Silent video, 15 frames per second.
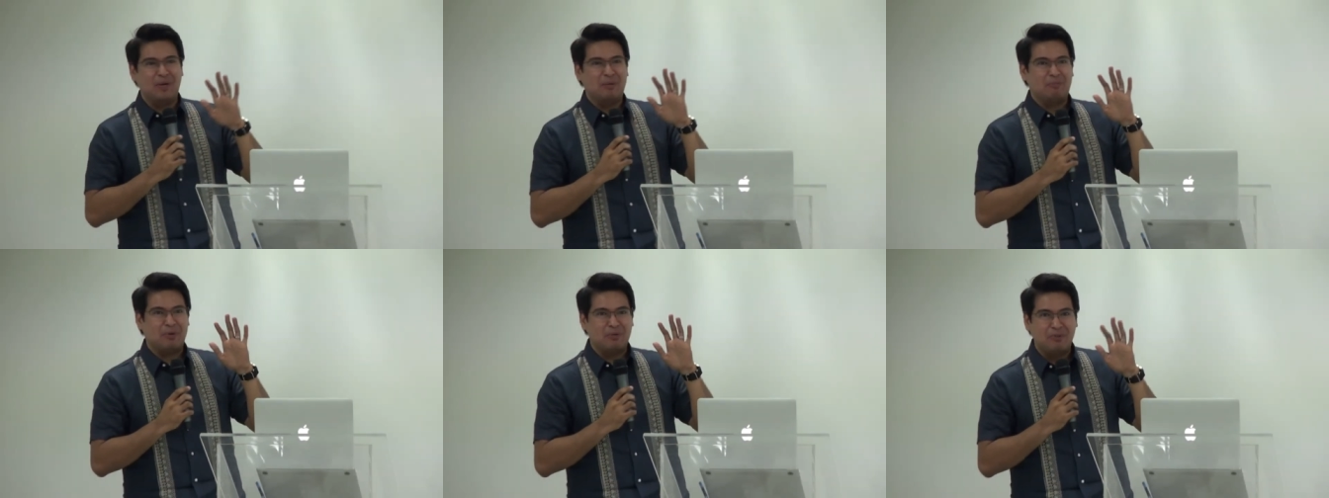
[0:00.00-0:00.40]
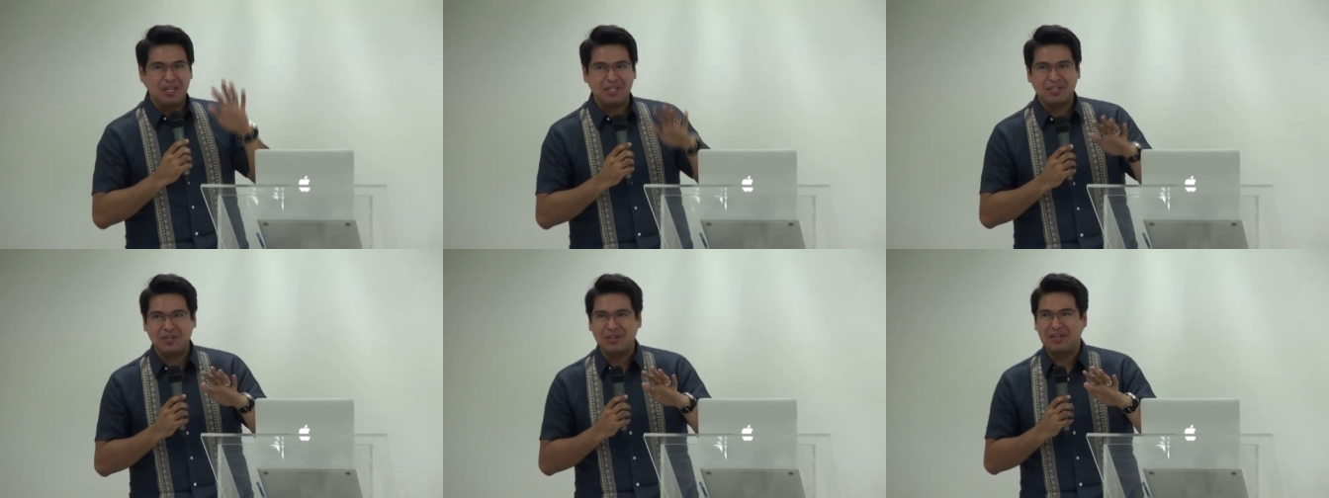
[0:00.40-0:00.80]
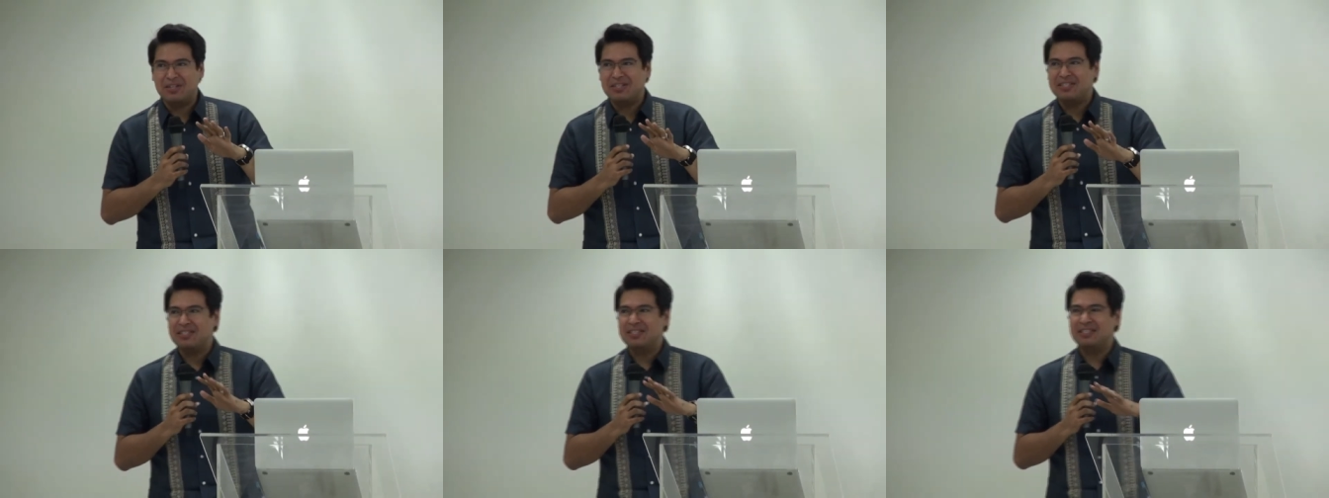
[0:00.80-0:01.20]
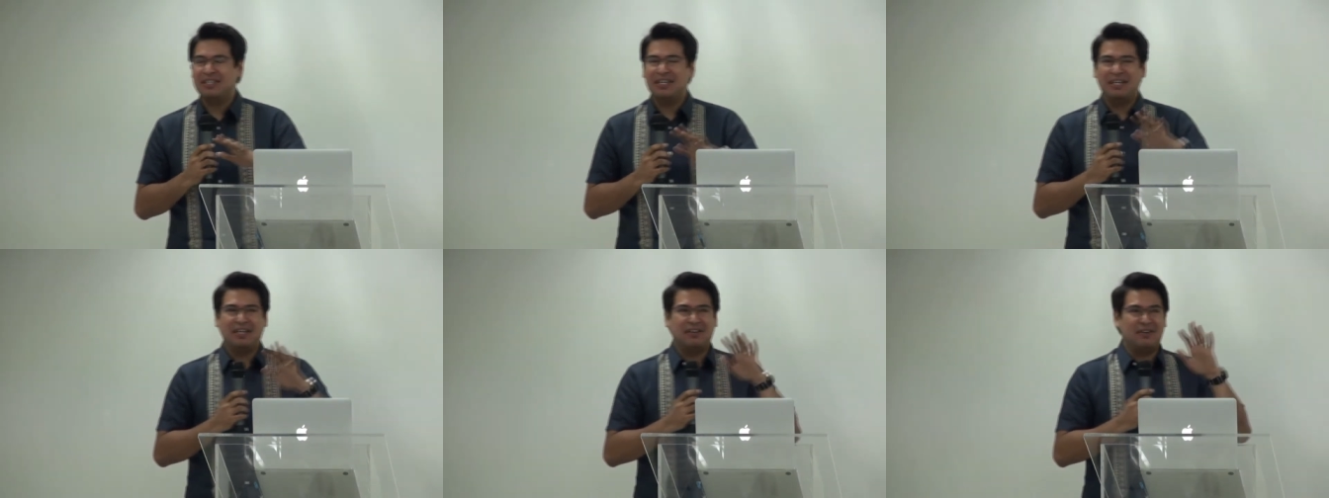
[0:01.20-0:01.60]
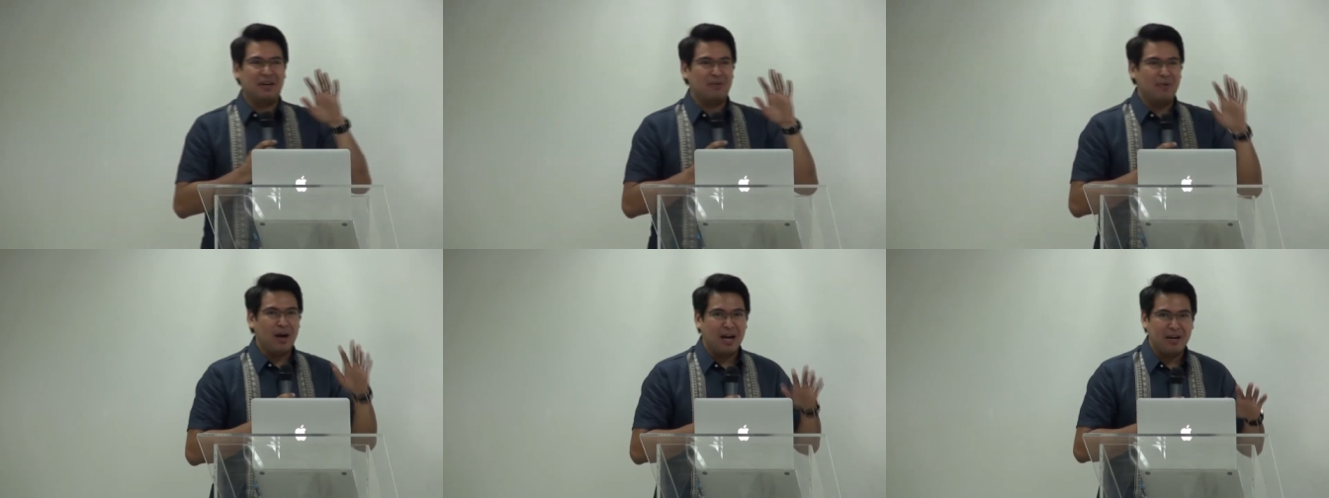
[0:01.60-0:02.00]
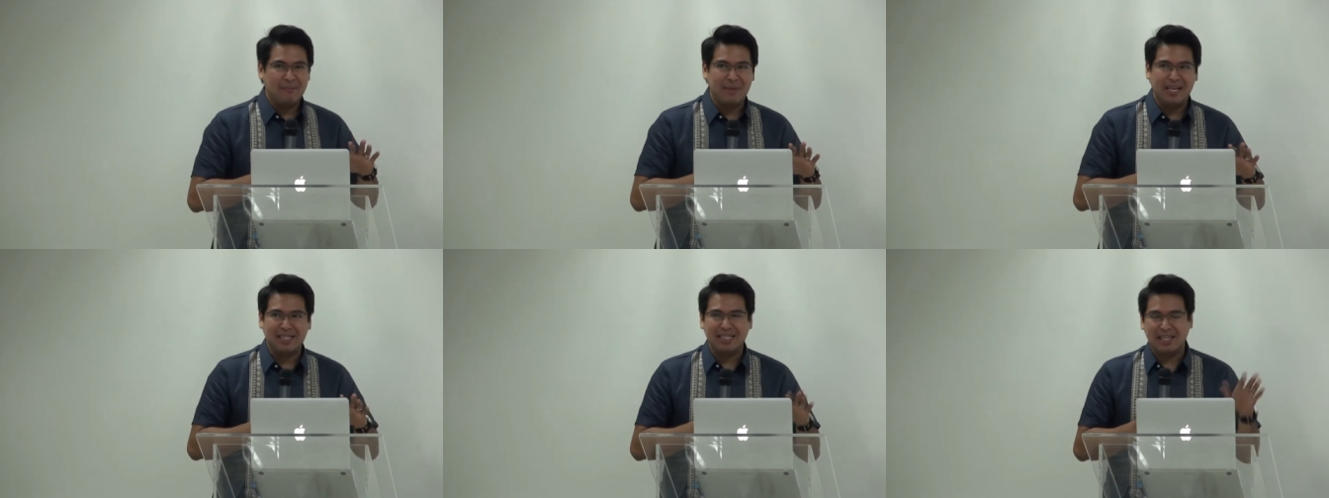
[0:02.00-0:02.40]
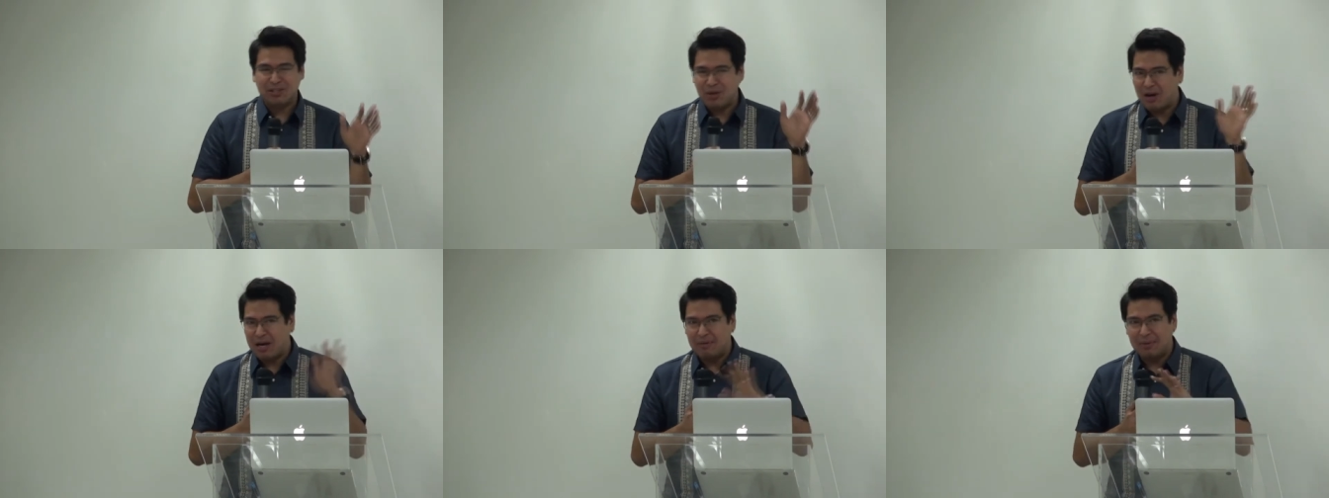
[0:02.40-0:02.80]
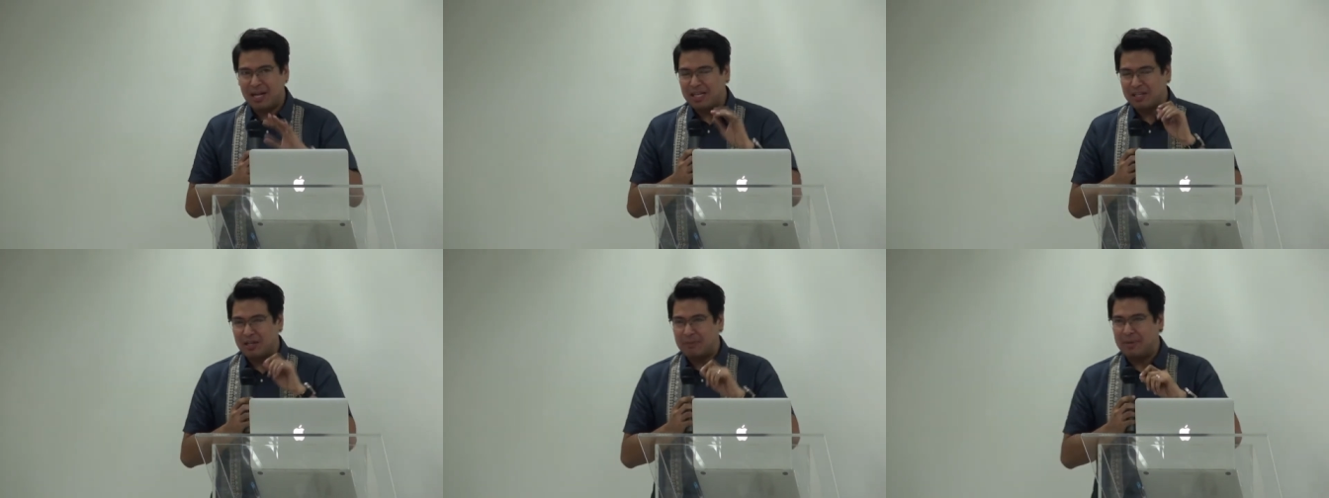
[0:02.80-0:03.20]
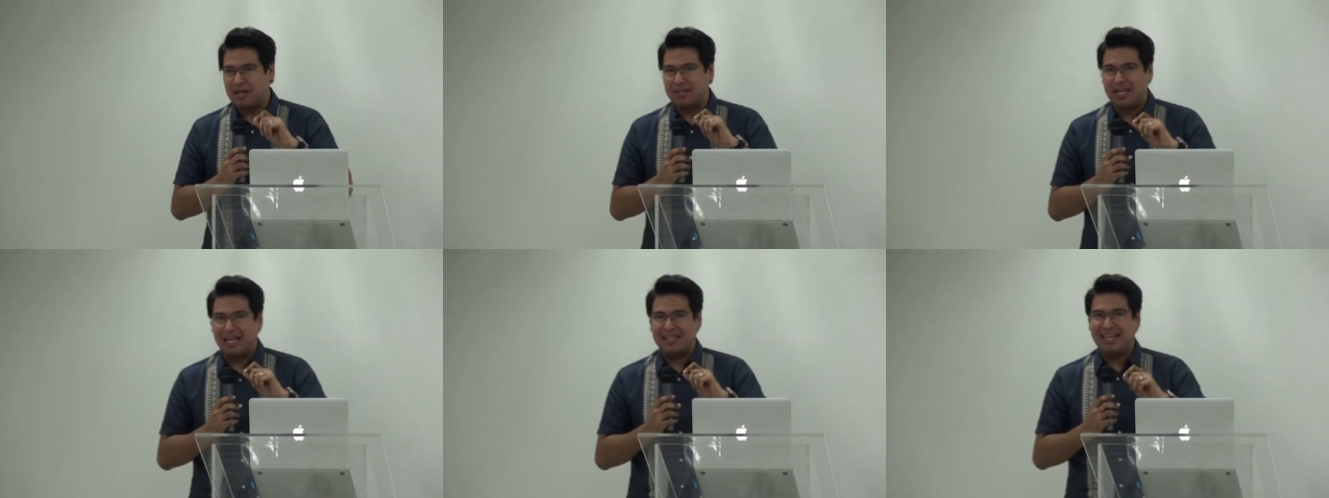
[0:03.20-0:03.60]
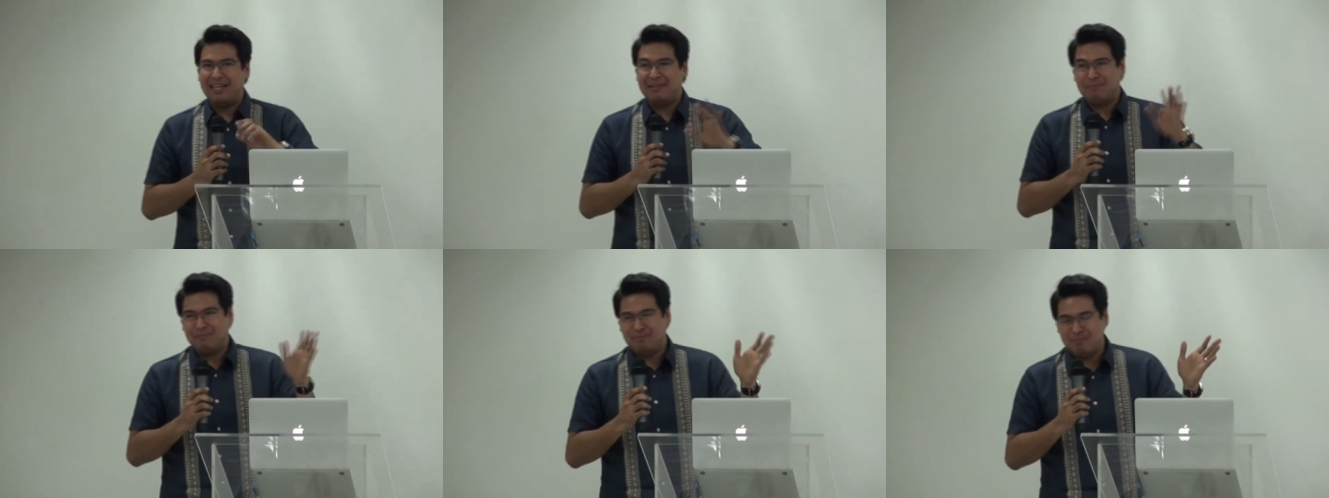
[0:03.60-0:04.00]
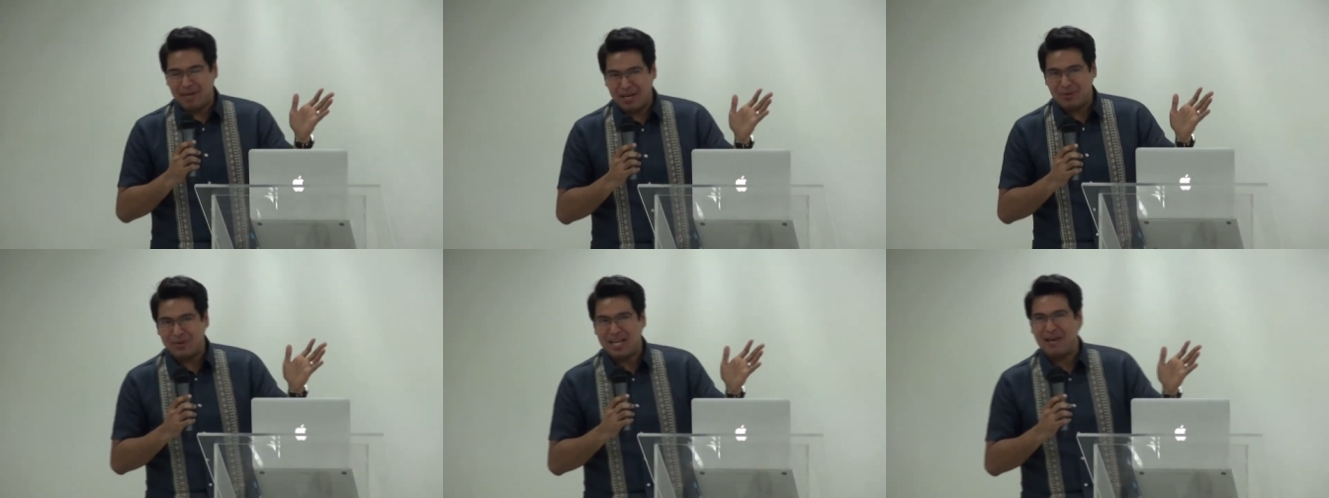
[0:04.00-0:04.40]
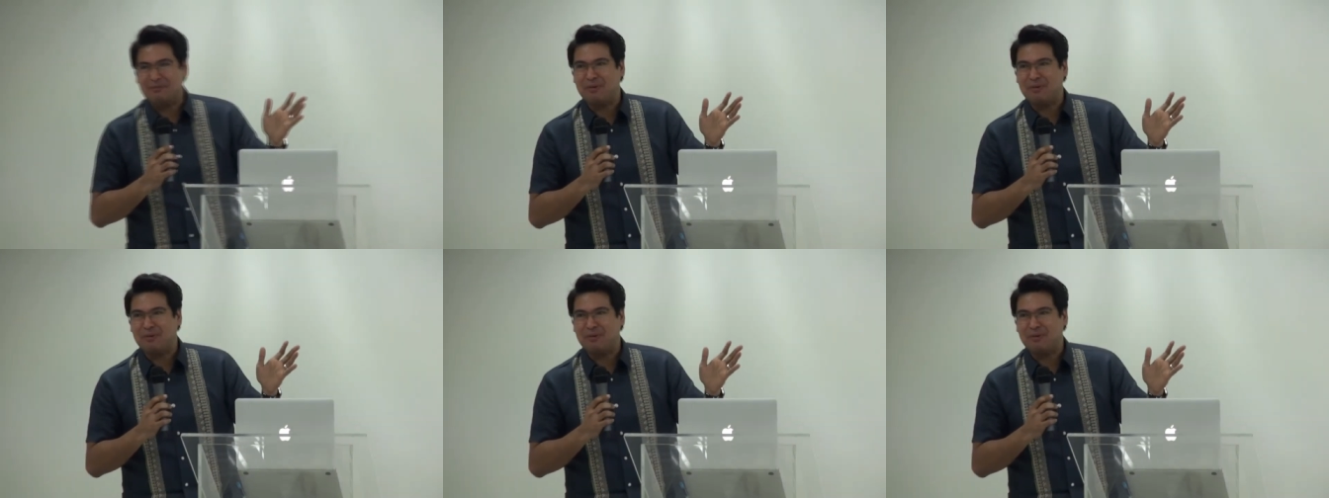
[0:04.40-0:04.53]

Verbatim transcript: with provisions, requirements. I'll talk a little about that, and I only